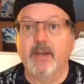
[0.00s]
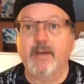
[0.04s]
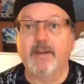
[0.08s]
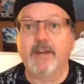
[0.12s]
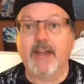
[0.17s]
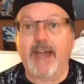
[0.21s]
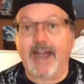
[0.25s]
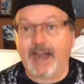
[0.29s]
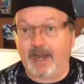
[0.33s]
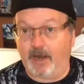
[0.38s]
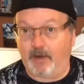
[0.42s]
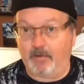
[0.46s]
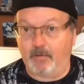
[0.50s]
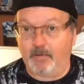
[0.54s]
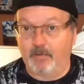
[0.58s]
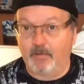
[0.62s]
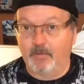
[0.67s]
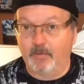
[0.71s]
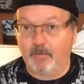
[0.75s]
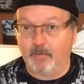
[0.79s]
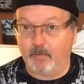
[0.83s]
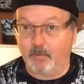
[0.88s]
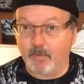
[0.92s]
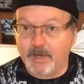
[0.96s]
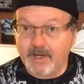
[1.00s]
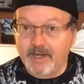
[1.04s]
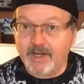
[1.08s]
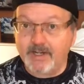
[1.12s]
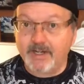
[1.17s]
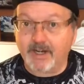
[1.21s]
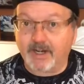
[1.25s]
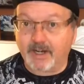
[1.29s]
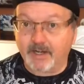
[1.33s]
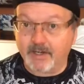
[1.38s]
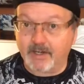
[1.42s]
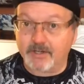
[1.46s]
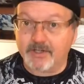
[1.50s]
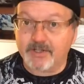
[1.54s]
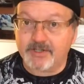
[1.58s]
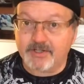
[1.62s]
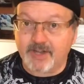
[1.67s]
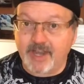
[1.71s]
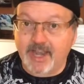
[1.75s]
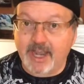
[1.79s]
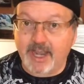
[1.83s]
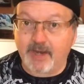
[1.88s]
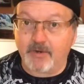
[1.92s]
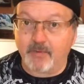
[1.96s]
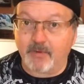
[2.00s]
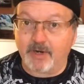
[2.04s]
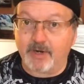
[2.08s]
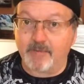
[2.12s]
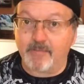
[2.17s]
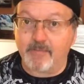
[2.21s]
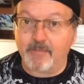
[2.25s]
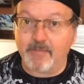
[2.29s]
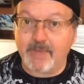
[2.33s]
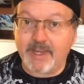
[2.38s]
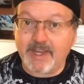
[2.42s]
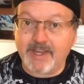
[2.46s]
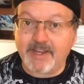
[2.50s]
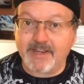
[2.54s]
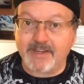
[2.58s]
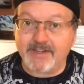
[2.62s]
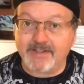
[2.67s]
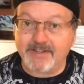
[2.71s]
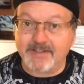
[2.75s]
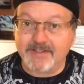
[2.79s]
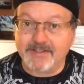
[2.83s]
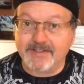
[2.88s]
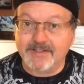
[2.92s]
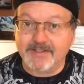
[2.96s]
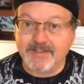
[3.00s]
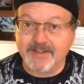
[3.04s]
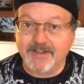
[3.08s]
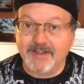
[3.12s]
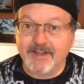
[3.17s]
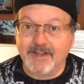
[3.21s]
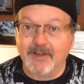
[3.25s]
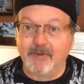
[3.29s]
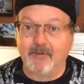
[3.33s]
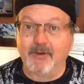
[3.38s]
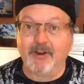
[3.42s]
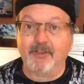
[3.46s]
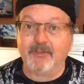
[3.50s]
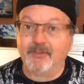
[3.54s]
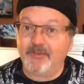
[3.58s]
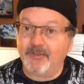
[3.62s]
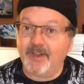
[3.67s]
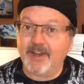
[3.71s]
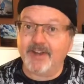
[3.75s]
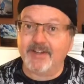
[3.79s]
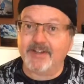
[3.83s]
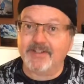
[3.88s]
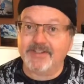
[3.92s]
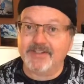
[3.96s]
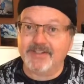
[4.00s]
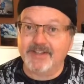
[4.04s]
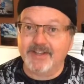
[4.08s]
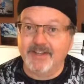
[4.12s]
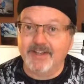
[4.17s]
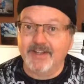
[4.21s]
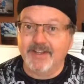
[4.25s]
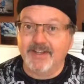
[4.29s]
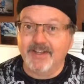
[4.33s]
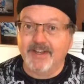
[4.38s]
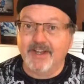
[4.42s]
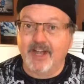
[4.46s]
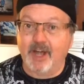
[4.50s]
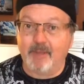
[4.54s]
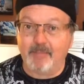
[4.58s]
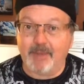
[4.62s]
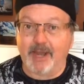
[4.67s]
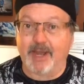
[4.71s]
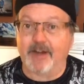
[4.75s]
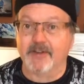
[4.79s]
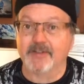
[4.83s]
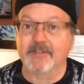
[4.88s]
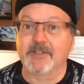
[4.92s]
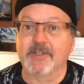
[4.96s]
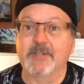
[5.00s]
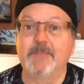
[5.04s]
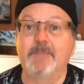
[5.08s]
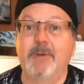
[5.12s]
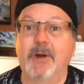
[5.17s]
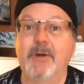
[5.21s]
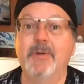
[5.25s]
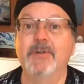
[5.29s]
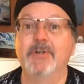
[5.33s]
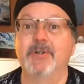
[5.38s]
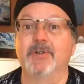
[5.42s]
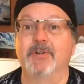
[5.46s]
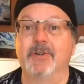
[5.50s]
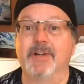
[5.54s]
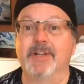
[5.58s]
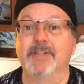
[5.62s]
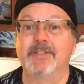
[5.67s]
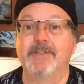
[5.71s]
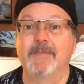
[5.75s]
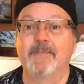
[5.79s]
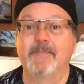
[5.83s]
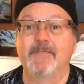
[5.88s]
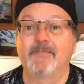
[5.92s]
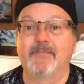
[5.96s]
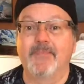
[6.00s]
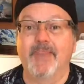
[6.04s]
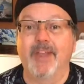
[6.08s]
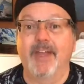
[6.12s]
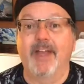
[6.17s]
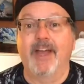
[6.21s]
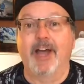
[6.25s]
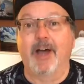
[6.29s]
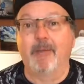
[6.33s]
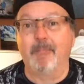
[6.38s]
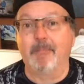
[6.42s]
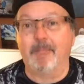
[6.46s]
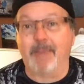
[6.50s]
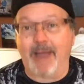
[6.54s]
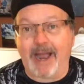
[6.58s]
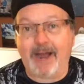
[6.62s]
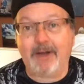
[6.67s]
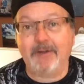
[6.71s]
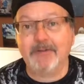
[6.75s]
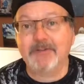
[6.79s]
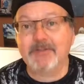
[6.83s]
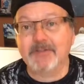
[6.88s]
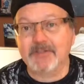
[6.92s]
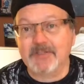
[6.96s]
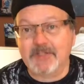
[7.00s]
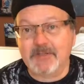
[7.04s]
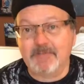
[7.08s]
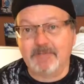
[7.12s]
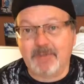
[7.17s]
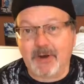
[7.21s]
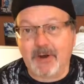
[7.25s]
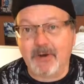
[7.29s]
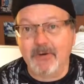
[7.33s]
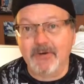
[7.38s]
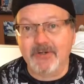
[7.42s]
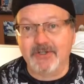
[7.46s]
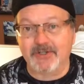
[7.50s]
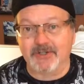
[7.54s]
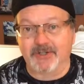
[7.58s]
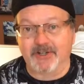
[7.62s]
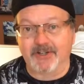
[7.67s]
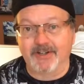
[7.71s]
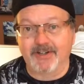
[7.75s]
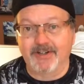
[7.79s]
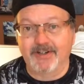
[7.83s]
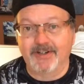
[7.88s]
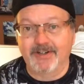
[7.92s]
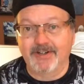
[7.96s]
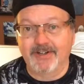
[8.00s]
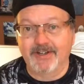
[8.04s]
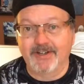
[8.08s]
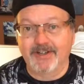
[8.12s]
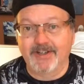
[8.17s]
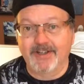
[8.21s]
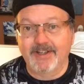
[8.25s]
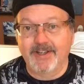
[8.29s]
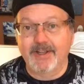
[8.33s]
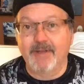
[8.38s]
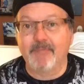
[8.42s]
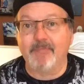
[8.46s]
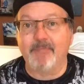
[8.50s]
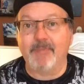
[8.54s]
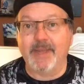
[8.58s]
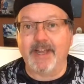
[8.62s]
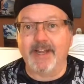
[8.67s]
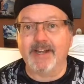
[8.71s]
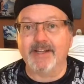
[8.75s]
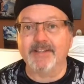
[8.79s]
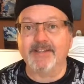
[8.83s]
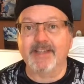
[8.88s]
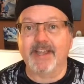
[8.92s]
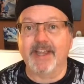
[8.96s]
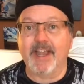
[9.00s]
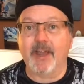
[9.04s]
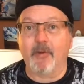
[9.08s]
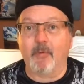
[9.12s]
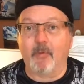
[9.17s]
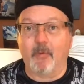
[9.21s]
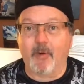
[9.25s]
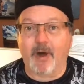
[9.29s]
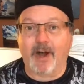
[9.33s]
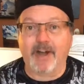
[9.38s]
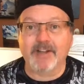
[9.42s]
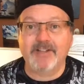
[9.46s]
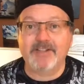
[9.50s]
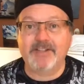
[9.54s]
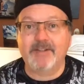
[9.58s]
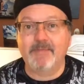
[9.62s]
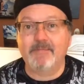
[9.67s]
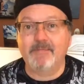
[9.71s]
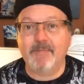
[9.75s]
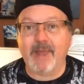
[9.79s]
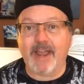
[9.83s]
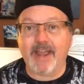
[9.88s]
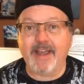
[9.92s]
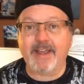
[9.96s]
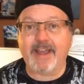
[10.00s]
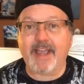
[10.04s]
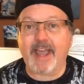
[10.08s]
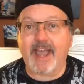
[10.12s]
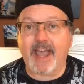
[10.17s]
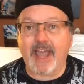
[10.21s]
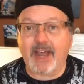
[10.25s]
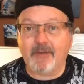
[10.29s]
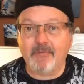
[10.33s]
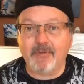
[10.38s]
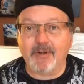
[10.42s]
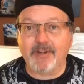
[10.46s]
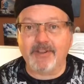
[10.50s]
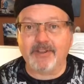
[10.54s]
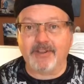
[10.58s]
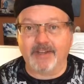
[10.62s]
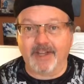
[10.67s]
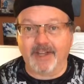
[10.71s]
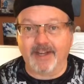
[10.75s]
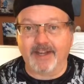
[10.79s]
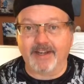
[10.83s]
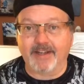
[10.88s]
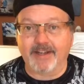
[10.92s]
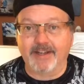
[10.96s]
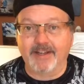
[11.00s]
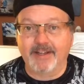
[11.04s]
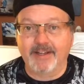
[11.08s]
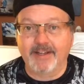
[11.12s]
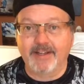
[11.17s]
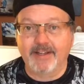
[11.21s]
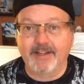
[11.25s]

Now, we need to understand what it means, what it thinks a balanced exposure is. A balanced exposure means it wants to make everything